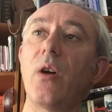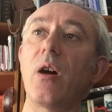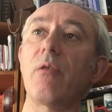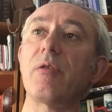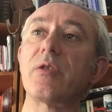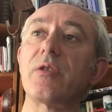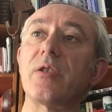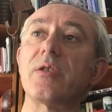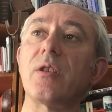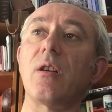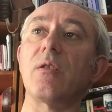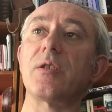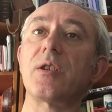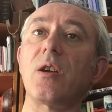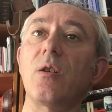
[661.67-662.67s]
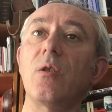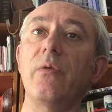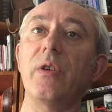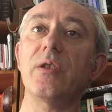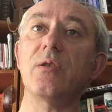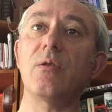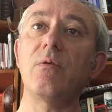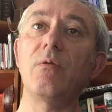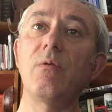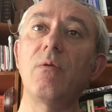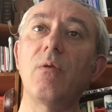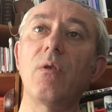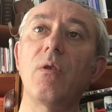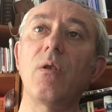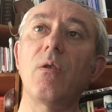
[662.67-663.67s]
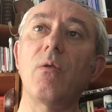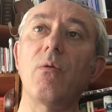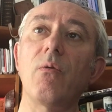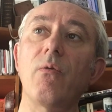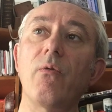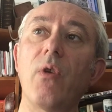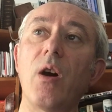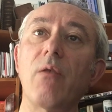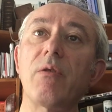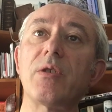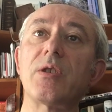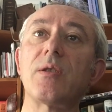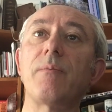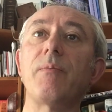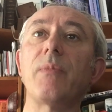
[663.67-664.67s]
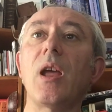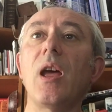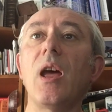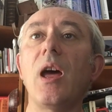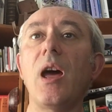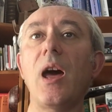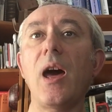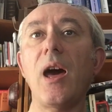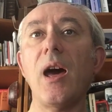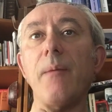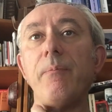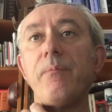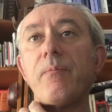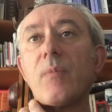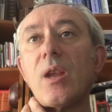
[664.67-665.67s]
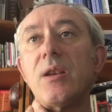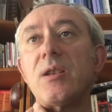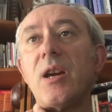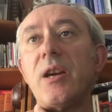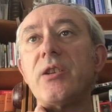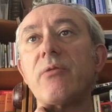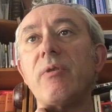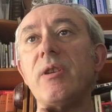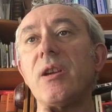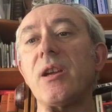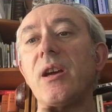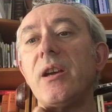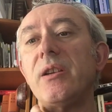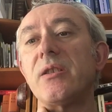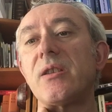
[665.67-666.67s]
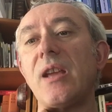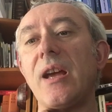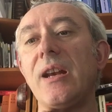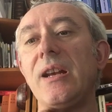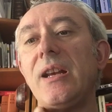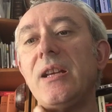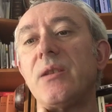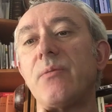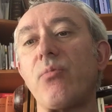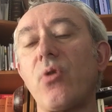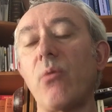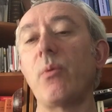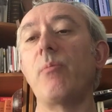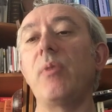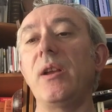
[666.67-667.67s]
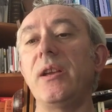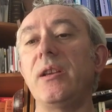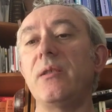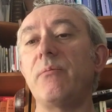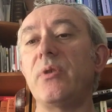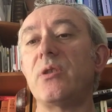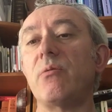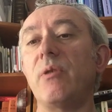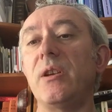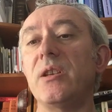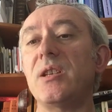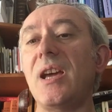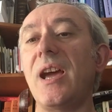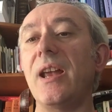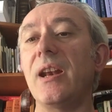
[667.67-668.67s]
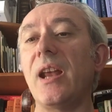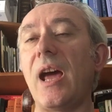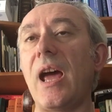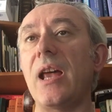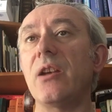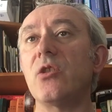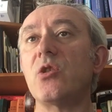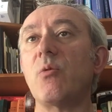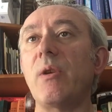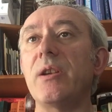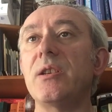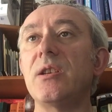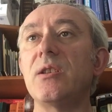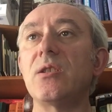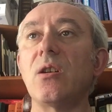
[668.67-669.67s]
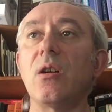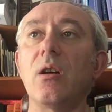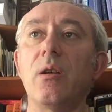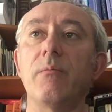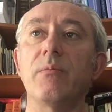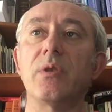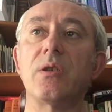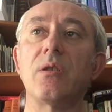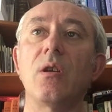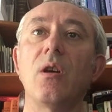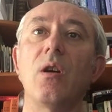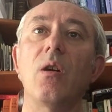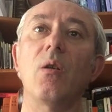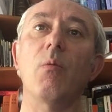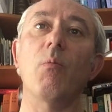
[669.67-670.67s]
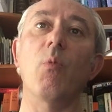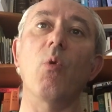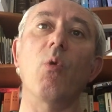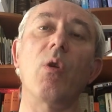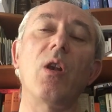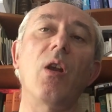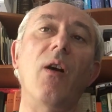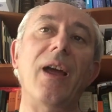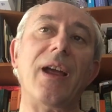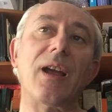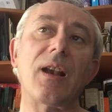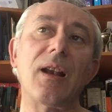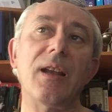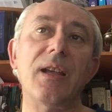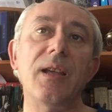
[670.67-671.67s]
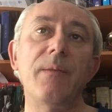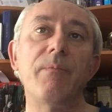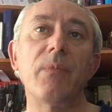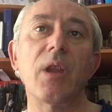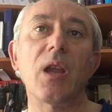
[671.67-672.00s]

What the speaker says: virus, the SARS-CoV-2 virus, data indicates that it is probably between 10 and 20 times more likely